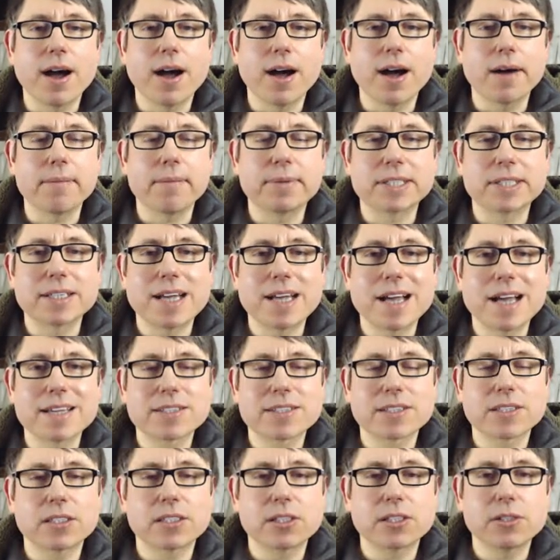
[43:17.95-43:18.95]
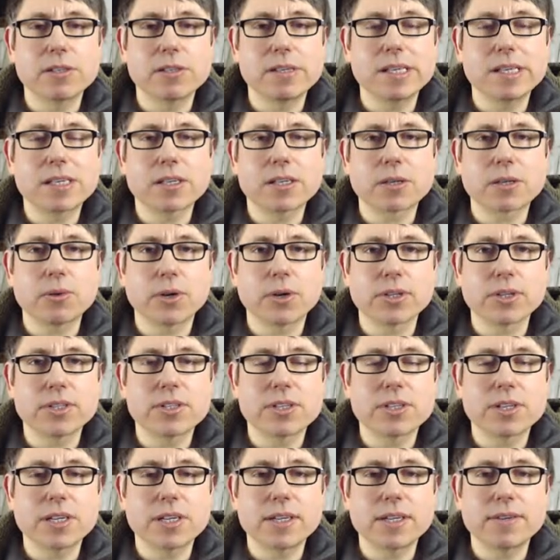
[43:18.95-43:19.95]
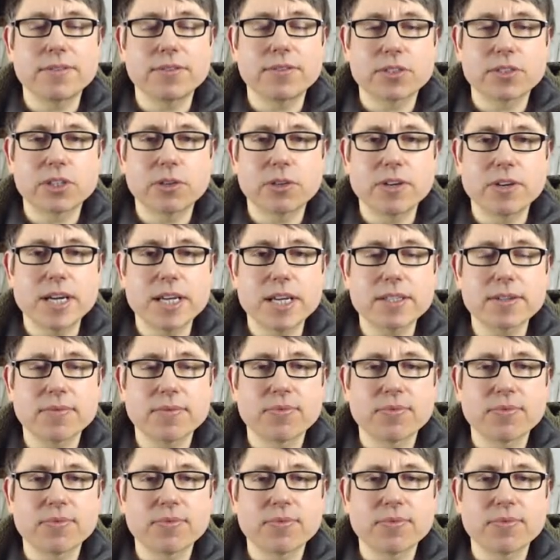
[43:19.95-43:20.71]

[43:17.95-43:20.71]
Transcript: but it has a unique quality to it.